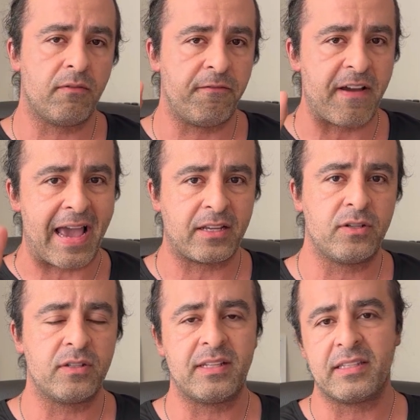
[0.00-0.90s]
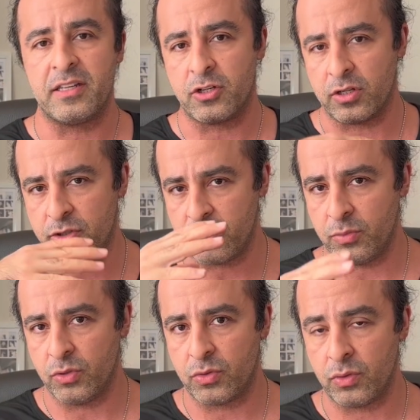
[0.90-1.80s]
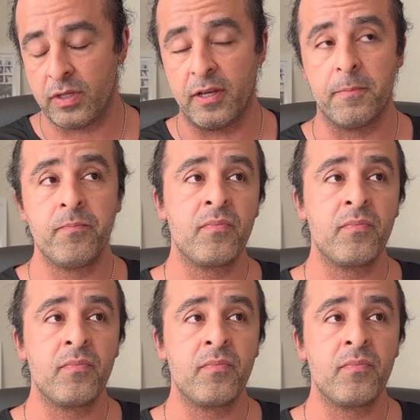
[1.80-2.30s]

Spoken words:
factors that can contribute to the